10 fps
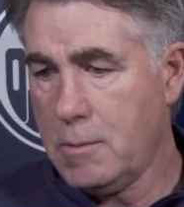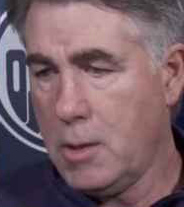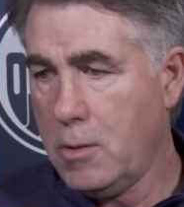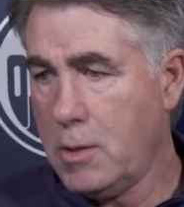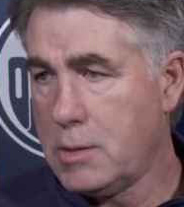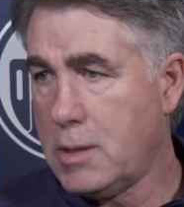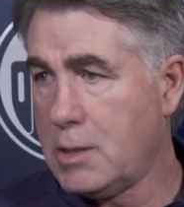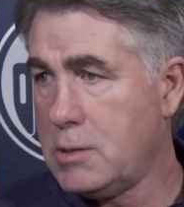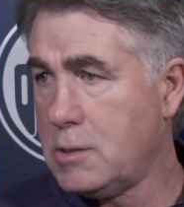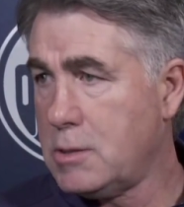you know,
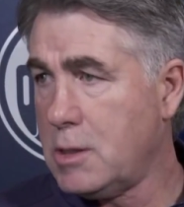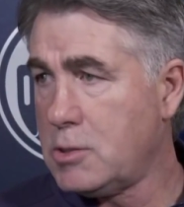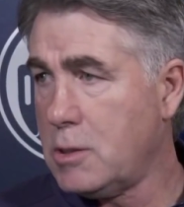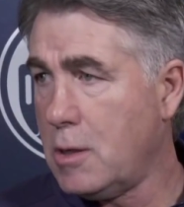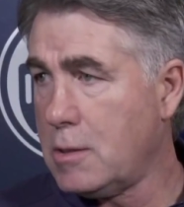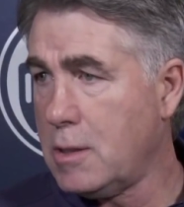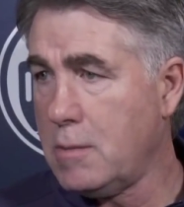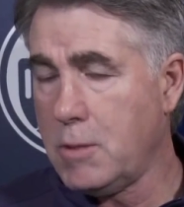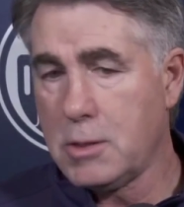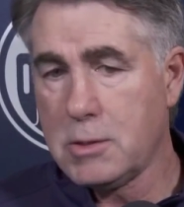that's his niche on our
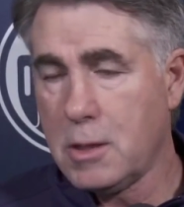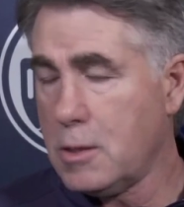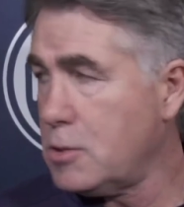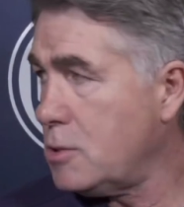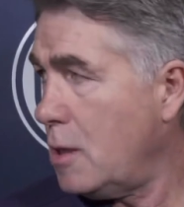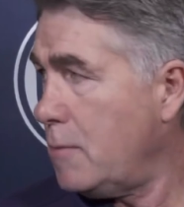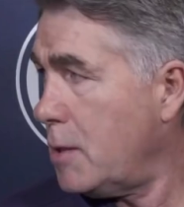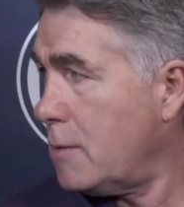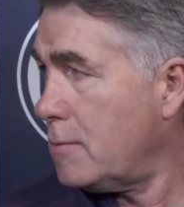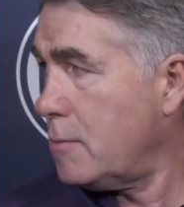team, and he's done a good job
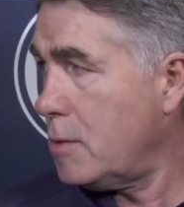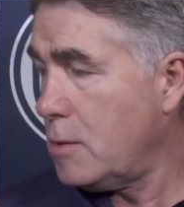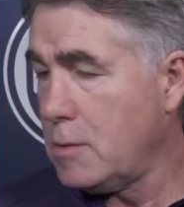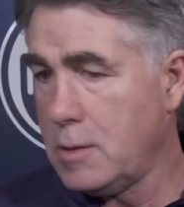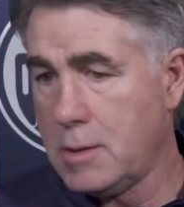there, you know.